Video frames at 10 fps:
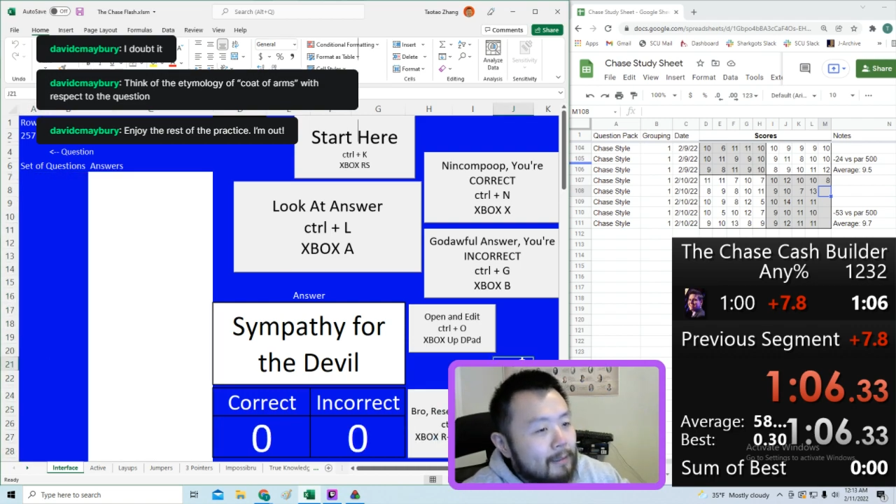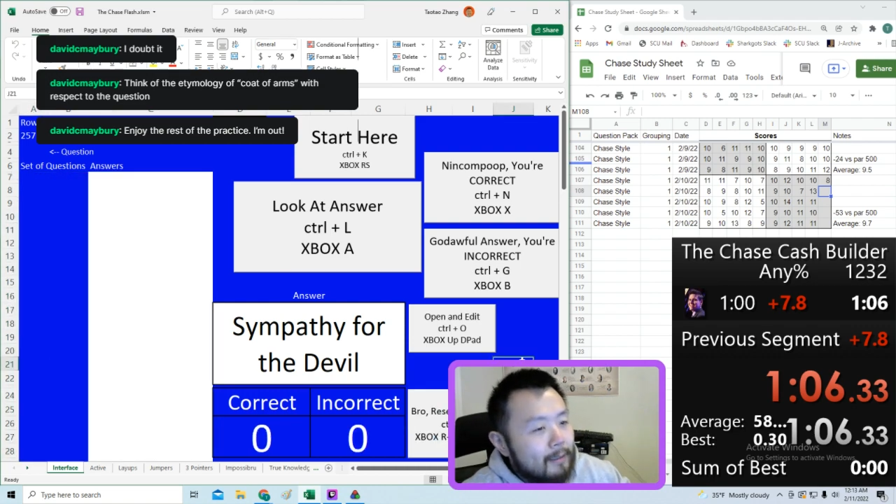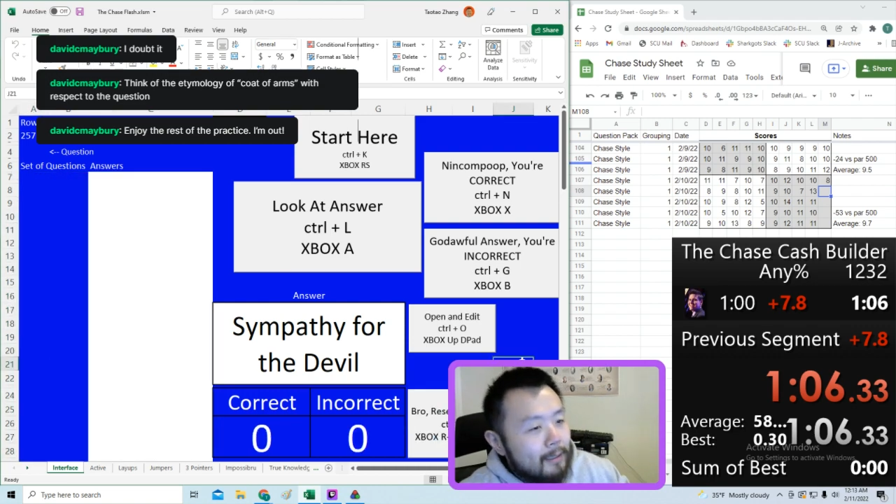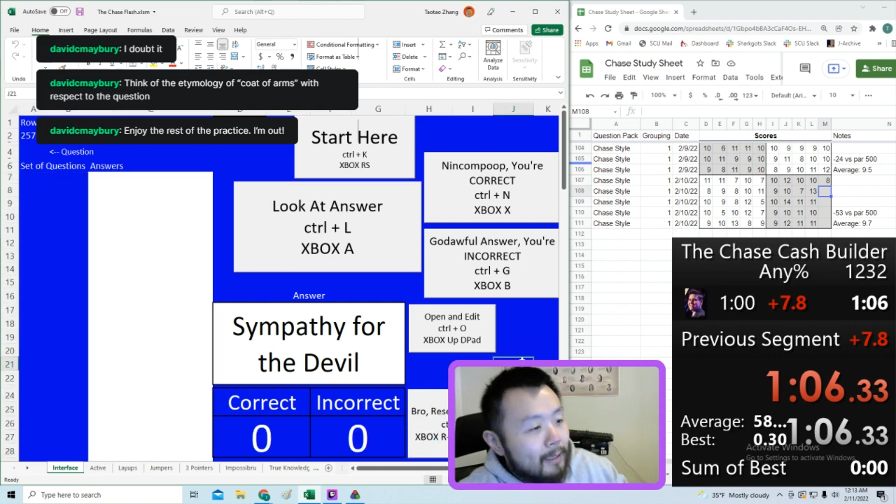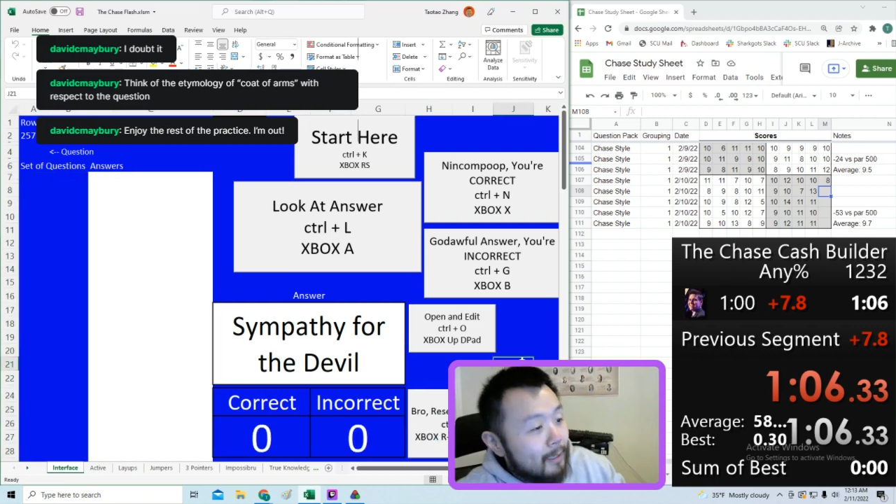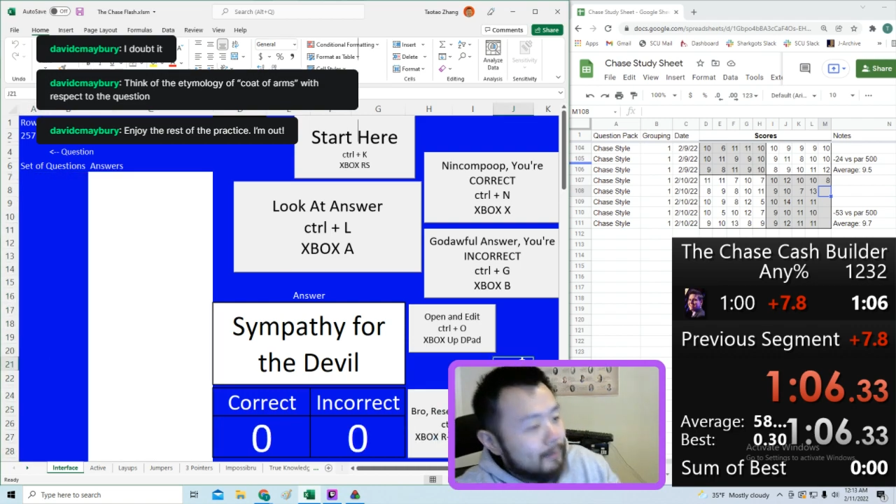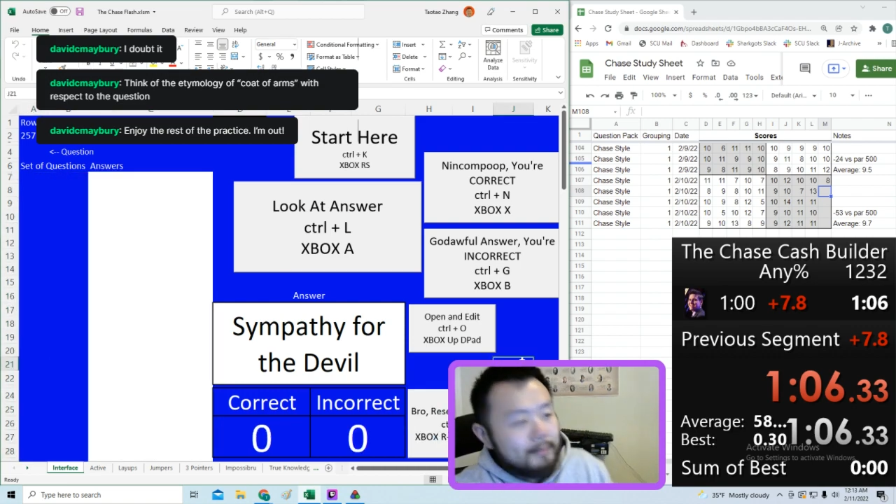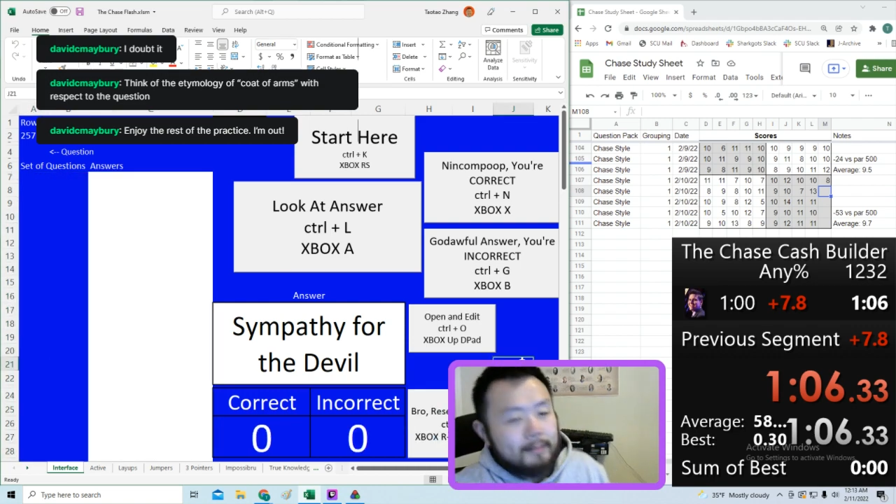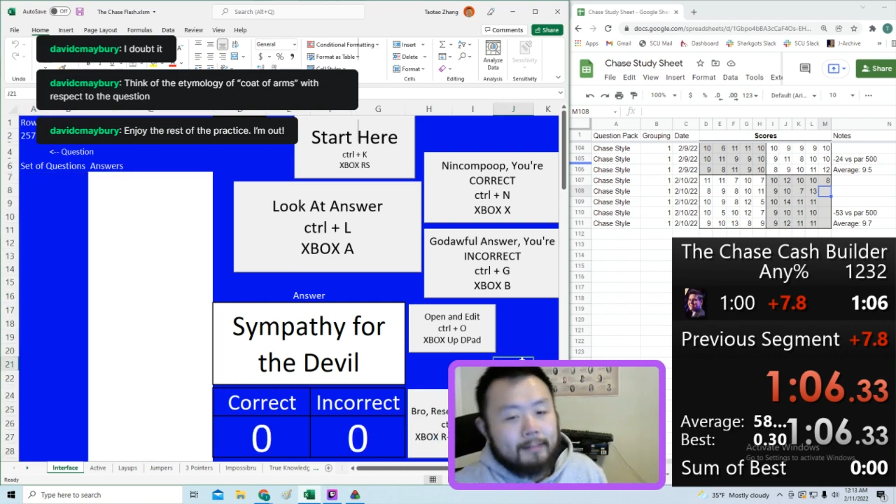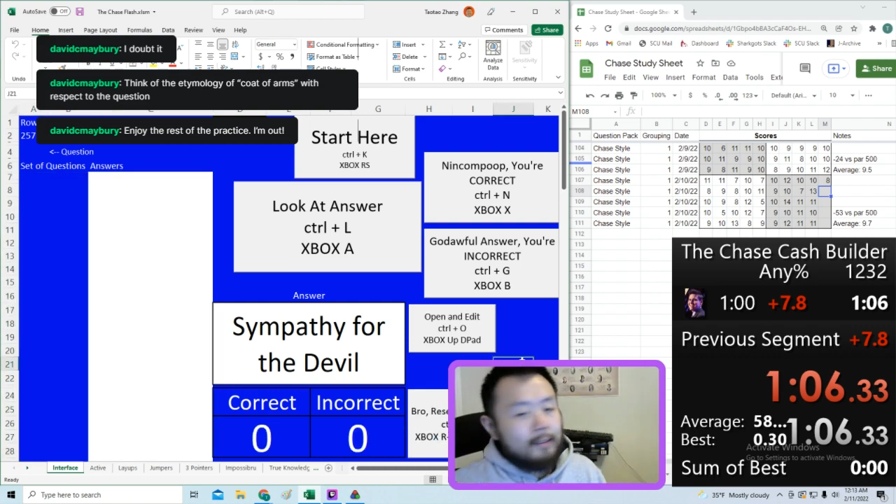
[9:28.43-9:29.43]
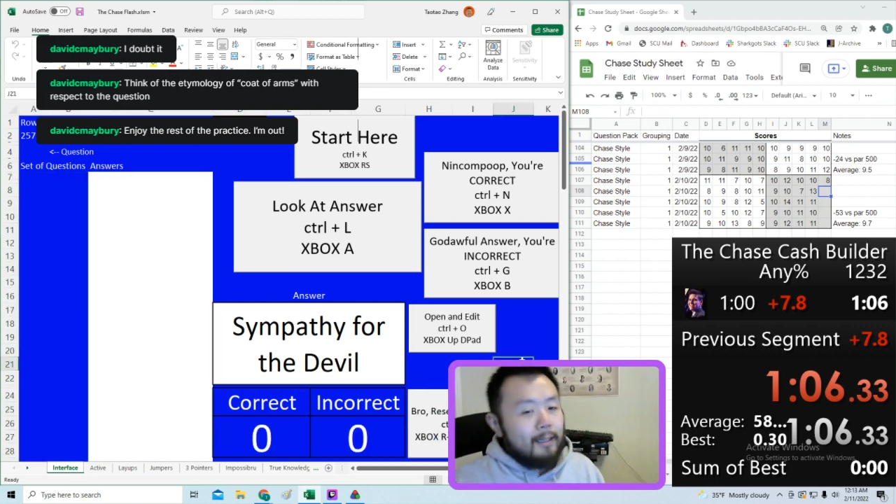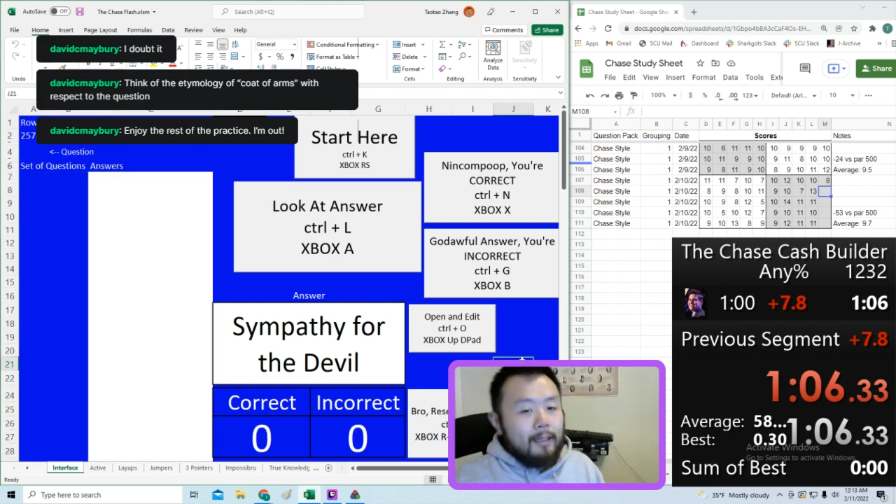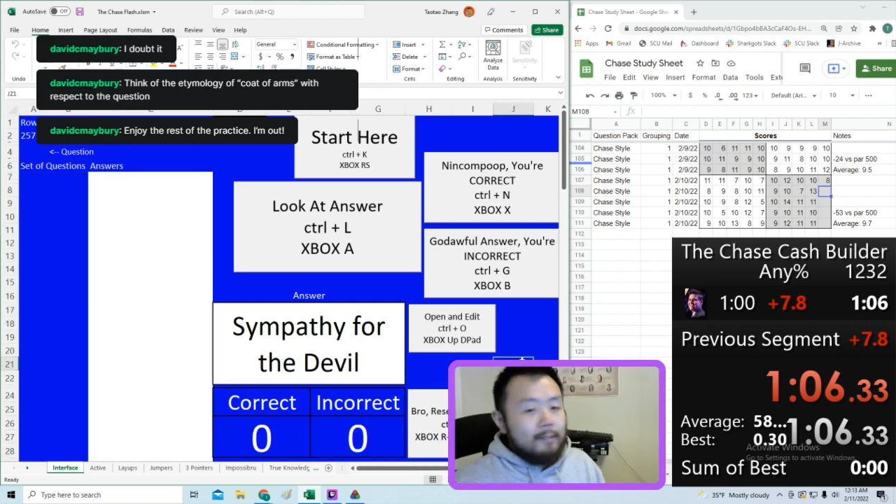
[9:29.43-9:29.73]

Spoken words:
All right, let's